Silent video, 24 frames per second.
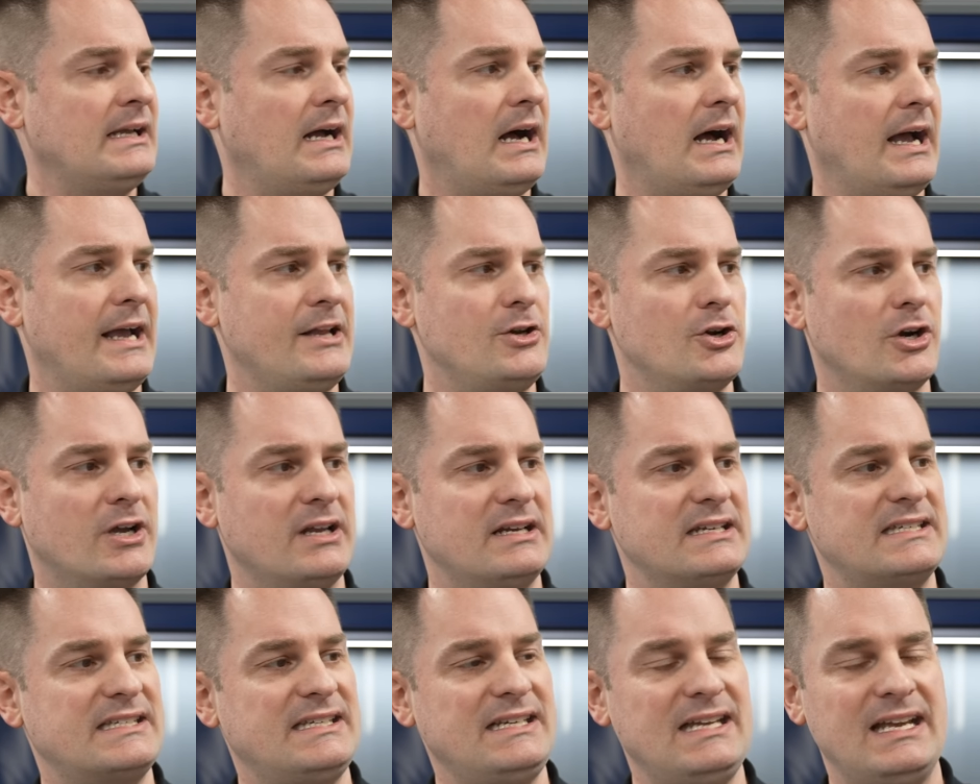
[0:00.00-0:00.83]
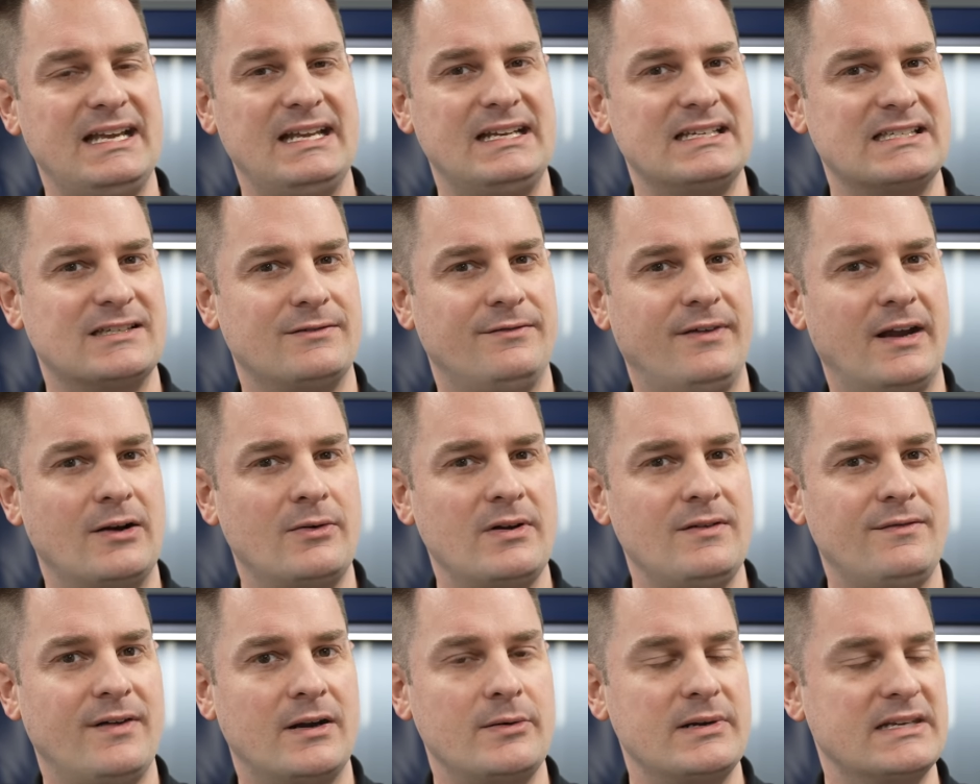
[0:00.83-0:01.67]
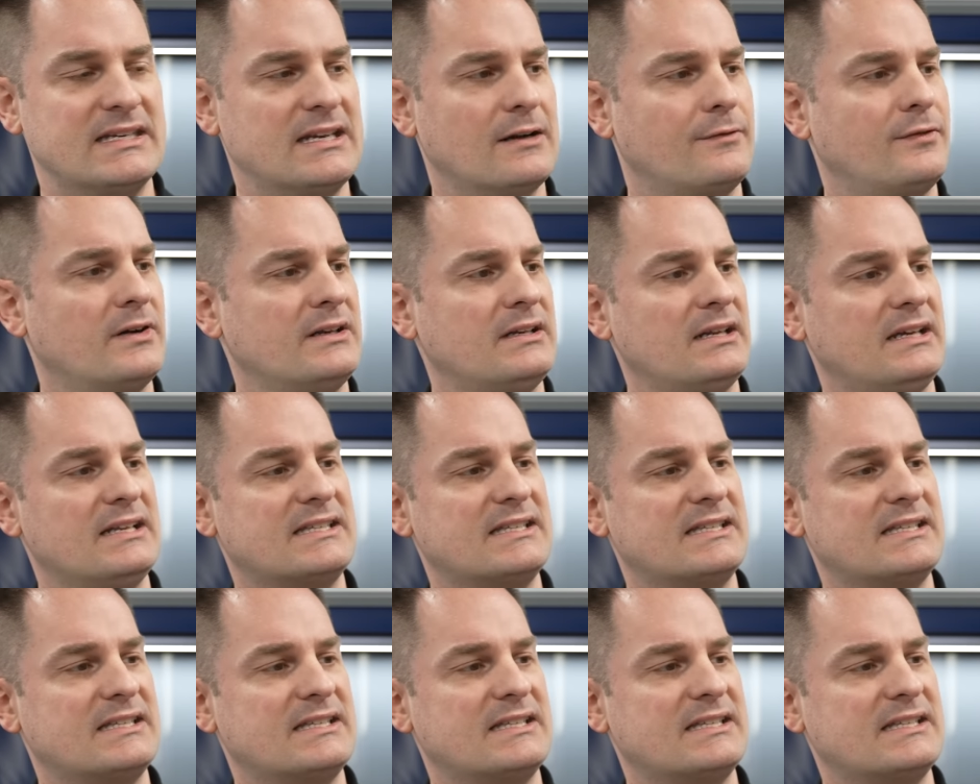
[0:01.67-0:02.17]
and you're going to see it is very, very different.